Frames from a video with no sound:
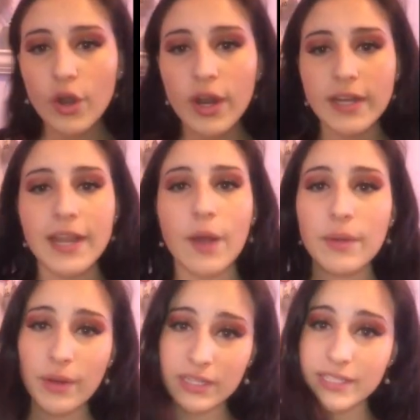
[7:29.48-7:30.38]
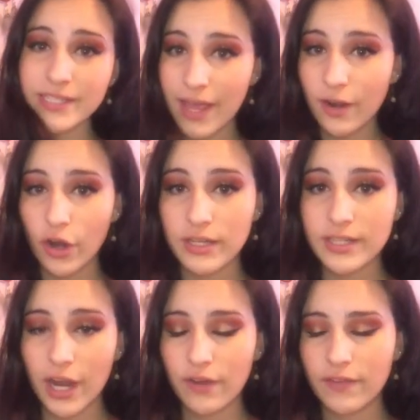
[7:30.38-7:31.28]
Alright, now we want to set our
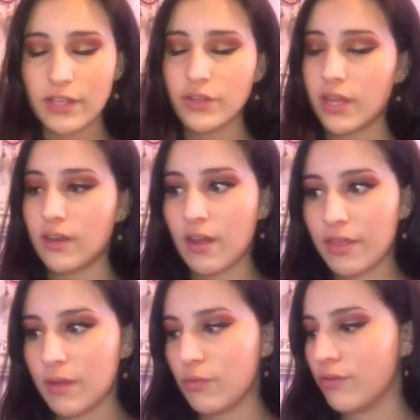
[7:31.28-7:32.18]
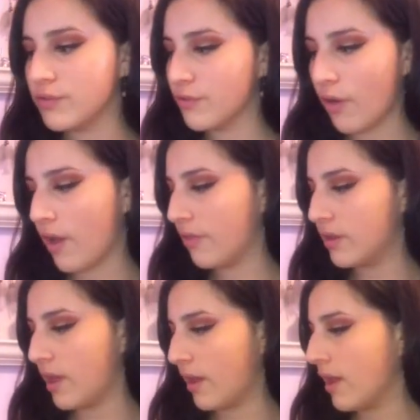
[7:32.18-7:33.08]
entire face so that nothing moves throughout
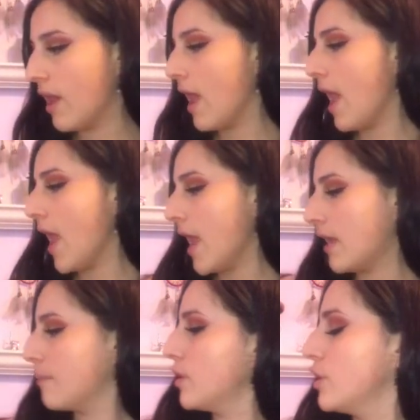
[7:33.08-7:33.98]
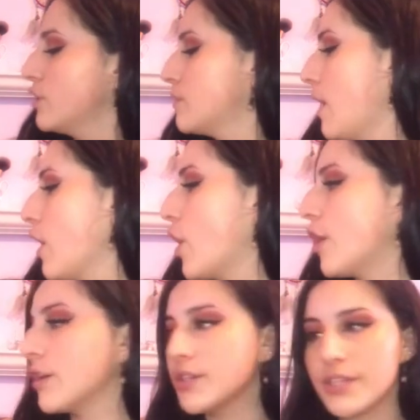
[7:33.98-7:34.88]
the day. And I'm going to use my
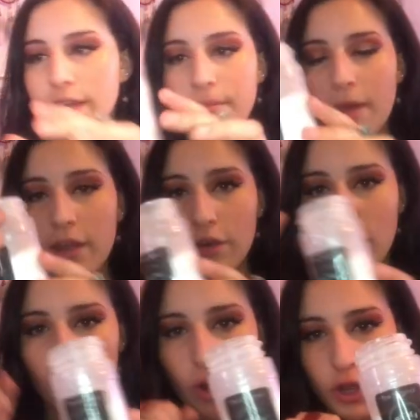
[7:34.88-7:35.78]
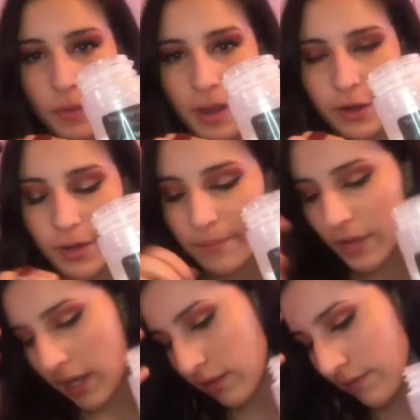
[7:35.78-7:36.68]
RCMA No Color Powder.
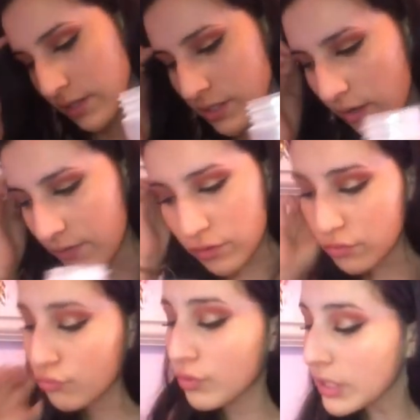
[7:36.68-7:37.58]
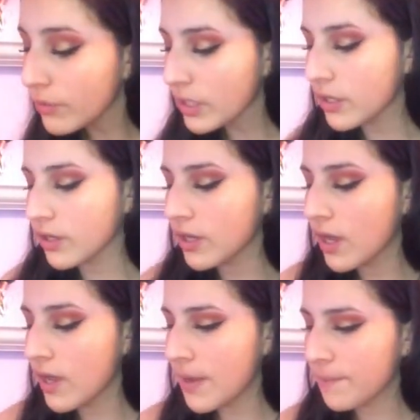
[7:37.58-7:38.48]
I love this stuff. It's really, really good.
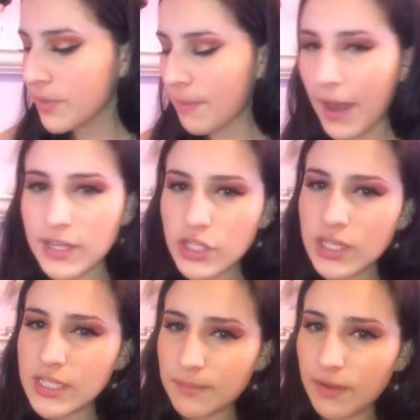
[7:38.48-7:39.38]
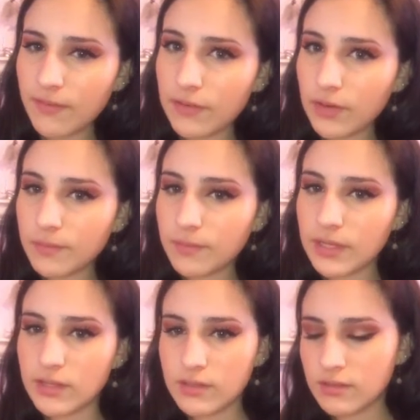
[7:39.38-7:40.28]
The packaging isn't my favorite
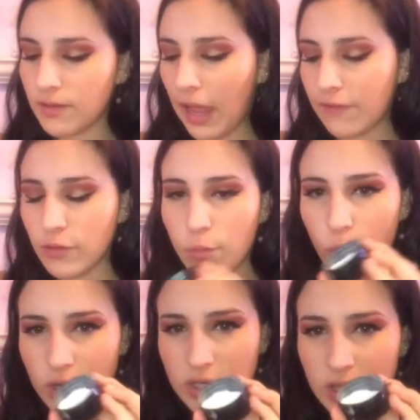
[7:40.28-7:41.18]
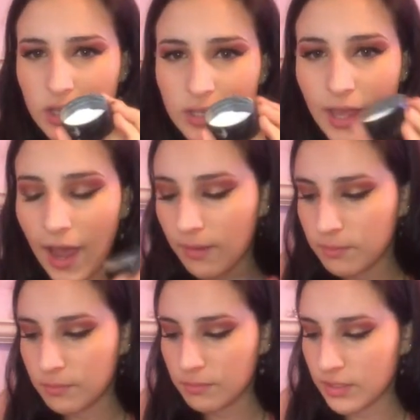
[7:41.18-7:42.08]
because I have to pour it into the little cap
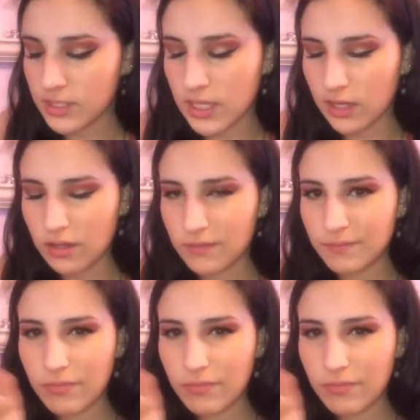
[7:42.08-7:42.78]
because it's like a